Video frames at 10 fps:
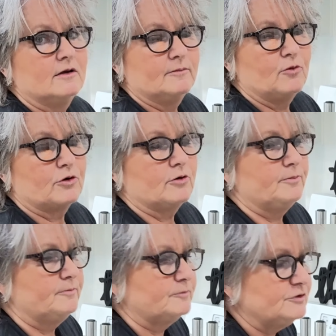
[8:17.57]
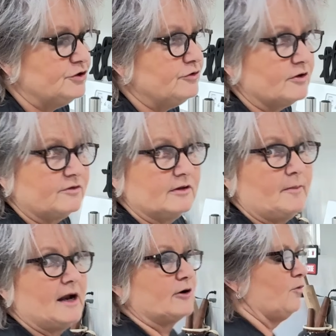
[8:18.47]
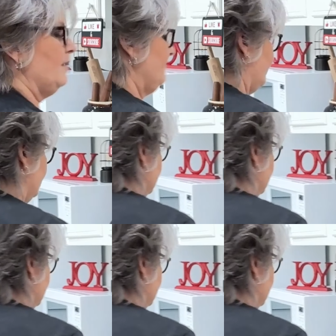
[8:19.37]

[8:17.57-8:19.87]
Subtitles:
But we're going to do those in the microwave.